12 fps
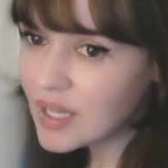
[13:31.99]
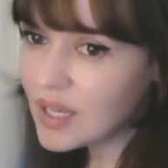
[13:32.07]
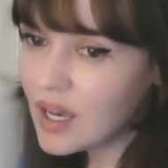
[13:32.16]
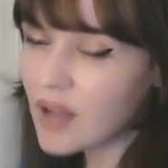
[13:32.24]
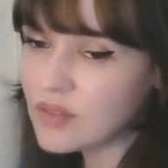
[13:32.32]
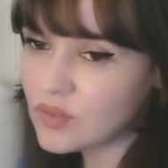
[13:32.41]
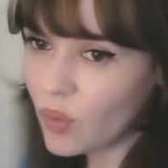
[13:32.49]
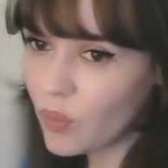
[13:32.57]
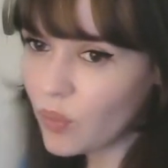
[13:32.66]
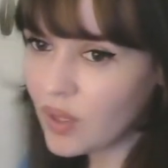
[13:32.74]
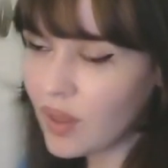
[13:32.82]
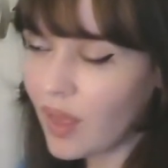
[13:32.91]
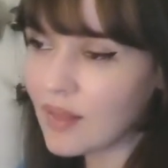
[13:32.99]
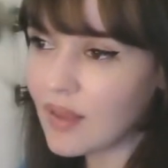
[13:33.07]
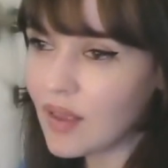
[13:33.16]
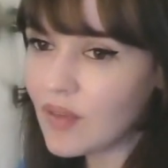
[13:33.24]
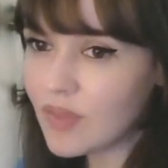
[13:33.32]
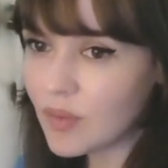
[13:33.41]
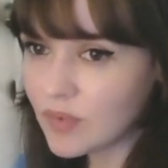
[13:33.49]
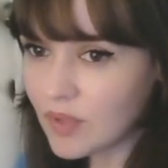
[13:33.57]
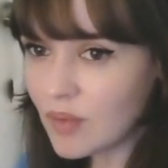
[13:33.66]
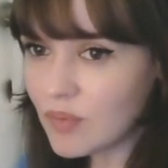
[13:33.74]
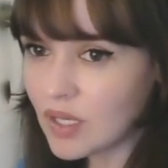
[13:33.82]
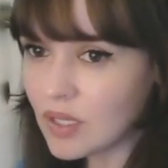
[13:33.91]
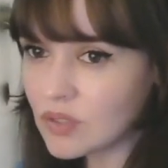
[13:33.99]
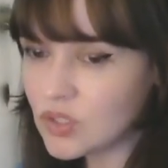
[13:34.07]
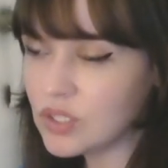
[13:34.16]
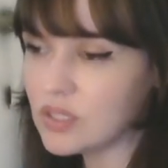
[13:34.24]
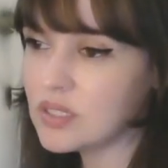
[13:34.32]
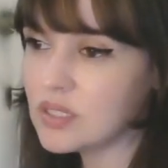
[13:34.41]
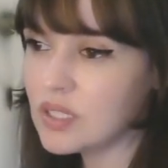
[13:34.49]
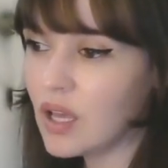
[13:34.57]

unknown, and give them Grammy just